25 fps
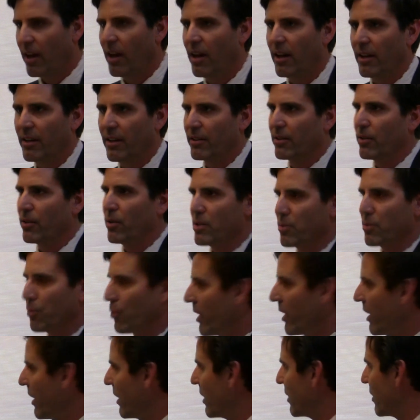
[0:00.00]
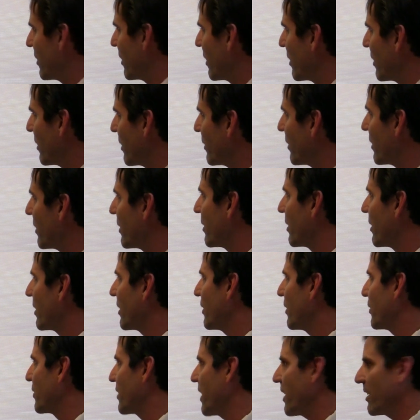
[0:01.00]
of course, wind, or
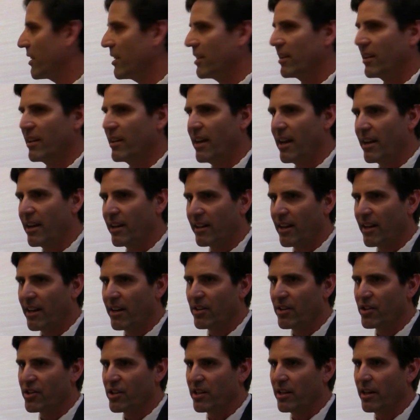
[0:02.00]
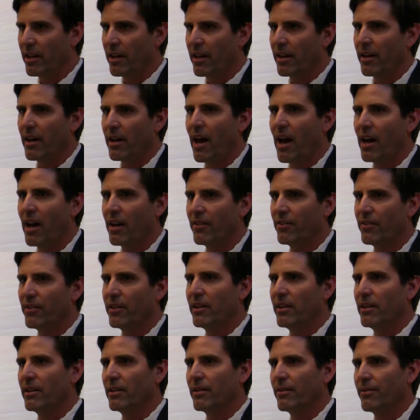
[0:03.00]
you take the kinetic energy out of
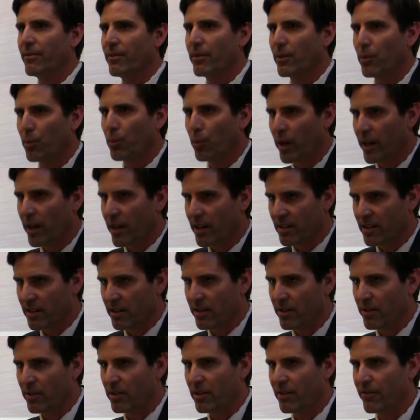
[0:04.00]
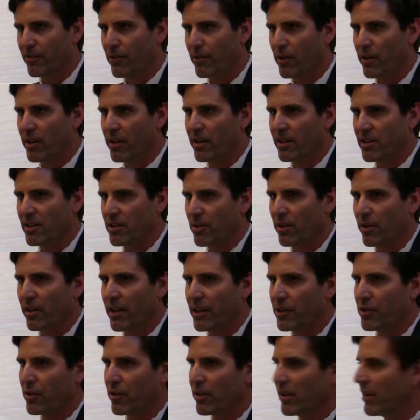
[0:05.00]
the wind and you convert it into
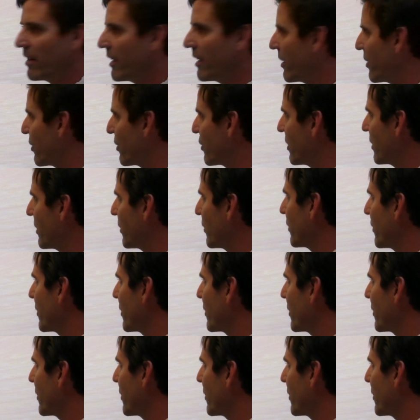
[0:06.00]
electrical energy